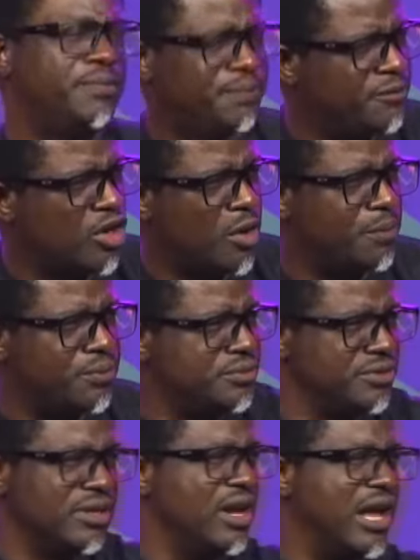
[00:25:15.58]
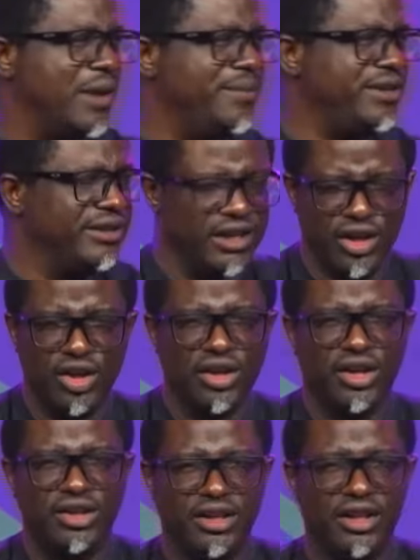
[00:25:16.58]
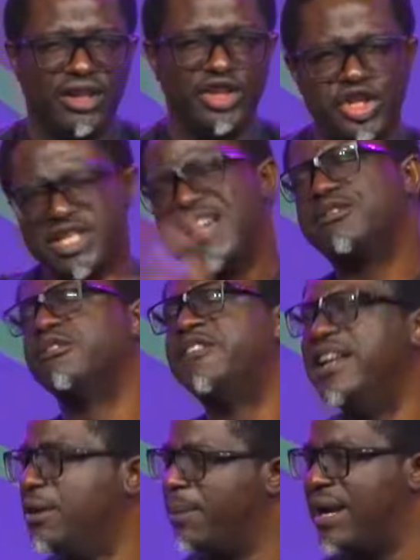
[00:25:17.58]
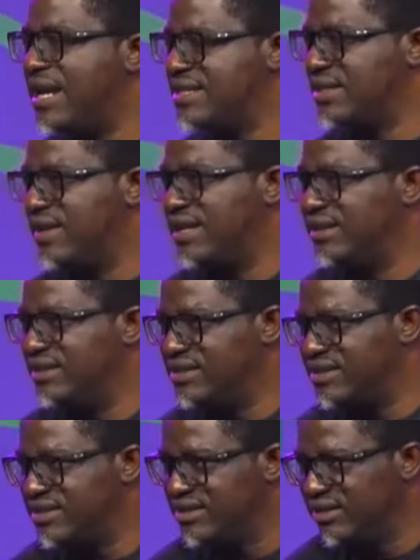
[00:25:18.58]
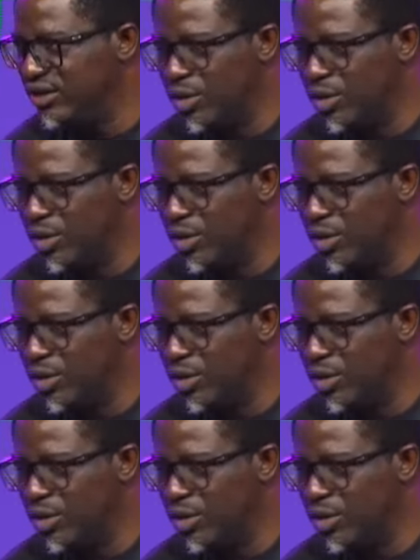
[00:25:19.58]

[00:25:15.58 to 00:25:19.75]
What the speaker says: couples, I mean, you just have to find the balance around this. Your